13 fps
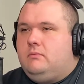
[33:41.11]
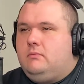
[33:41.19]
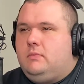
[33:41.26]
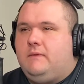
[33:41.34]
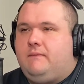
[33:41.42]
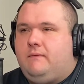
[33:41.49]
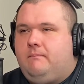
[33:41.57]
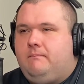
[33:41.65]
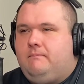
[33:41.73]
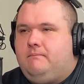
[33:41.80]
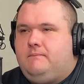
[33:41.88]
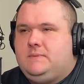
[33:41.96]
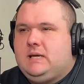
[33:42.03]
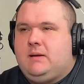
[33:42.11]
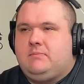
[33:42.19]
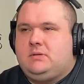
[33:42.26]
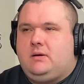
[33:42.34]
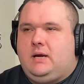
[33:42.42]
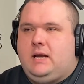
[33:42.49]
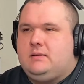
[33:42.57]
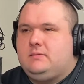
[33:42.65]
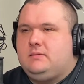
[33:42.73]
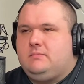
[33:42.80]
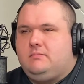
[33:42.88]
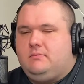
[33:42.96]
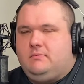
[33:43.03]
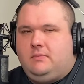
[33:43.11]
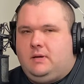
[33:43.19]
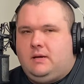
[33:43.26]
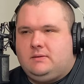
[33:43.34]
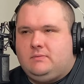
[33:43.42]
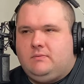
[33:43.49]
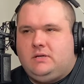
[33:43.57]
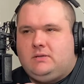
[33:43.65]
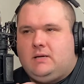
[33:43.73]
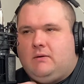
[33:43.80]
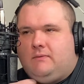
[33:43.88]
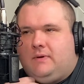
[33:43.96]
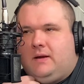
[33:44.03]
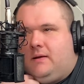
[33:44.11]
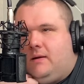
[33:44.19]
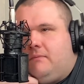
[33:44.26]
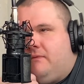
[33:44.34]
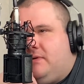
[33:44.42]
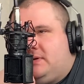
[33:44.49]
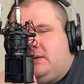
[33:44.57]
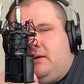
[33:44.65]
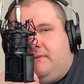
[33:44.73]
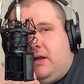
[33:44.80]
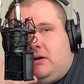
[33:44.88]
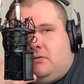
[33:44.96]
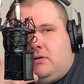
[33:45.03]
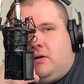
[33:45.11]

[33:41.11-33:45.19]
If Samsung has reached out to them for stuff, I don't know.